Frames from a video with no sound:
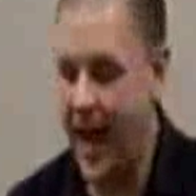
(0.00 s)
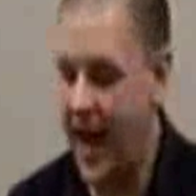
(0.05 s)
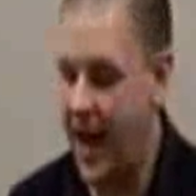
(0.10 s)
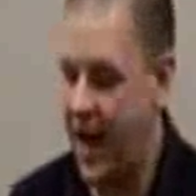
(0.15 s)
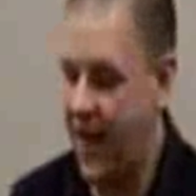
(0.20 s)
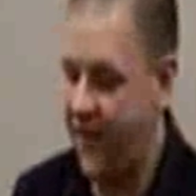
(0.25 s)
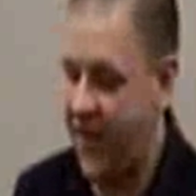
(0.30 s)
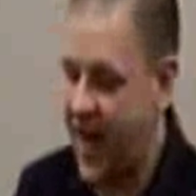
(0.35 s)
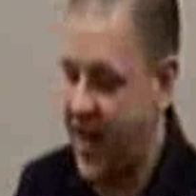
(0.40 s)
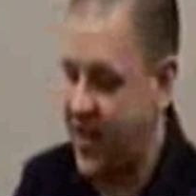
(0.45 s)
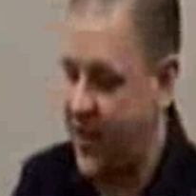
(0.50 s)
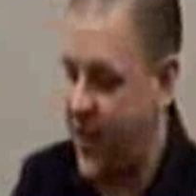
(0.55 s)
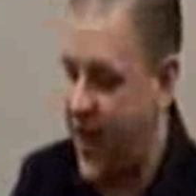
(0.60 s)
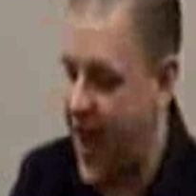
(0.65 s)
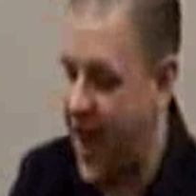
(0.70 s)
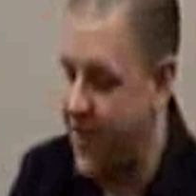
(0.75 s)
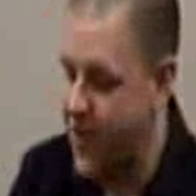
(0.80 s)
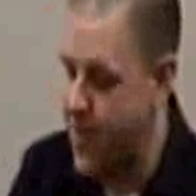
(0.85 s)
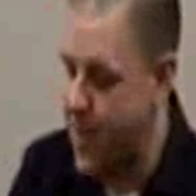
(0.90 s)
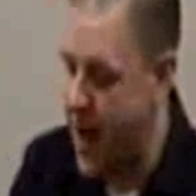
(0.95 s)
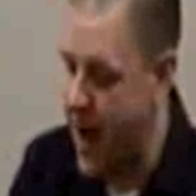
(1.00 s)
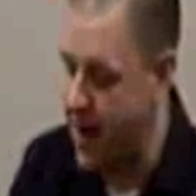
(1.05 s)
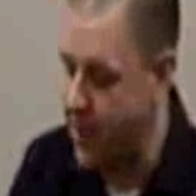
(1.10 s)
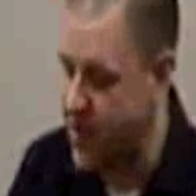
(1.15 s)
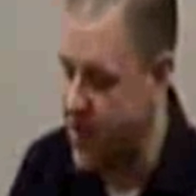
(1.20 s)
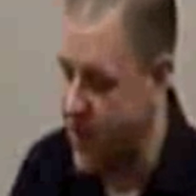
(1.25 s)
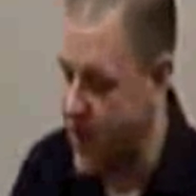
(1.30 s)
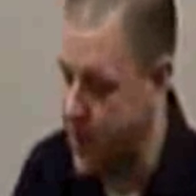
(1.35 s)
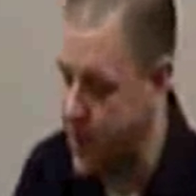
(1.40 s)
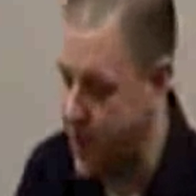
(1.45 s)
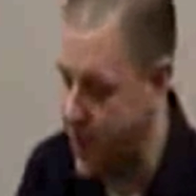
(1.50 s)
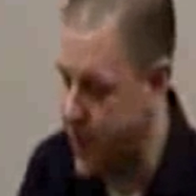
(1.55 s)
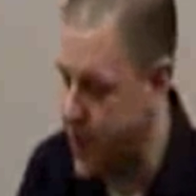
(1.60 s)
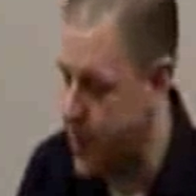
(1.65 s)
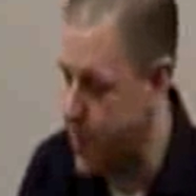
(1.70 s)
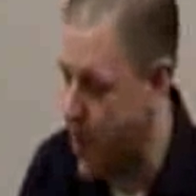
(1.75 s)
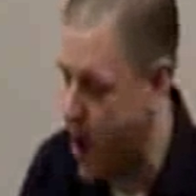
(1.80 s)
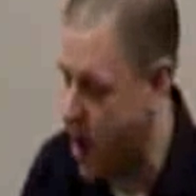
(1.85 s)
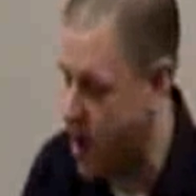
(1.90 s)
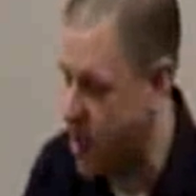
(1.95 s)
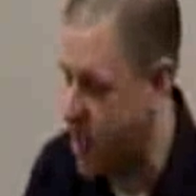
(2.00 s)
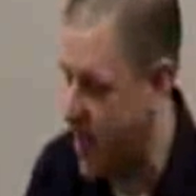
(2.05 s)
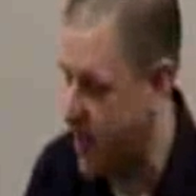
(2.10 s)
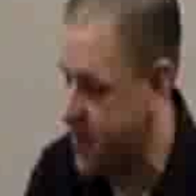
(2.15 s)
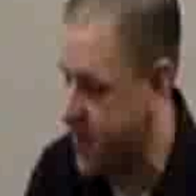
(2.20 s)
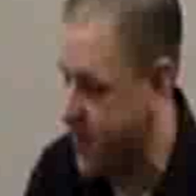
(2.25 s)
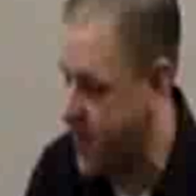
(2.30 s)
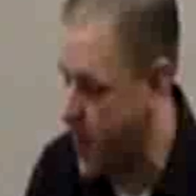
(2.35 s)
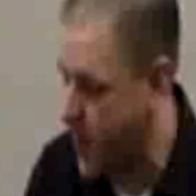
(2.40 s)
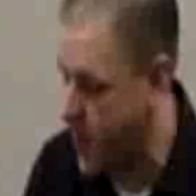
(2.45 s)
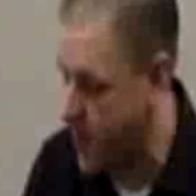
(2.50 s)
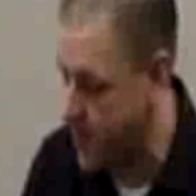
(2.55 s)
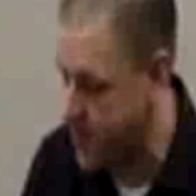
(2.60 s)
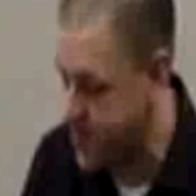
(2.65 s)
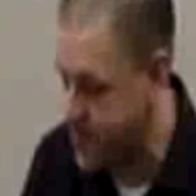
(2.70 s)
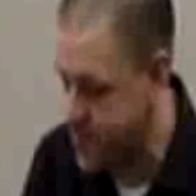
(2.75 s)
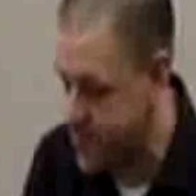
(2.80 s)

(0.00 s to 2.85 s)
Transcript: Uh, in fact, if you have your Bibles, flip over to Mark chapter 4.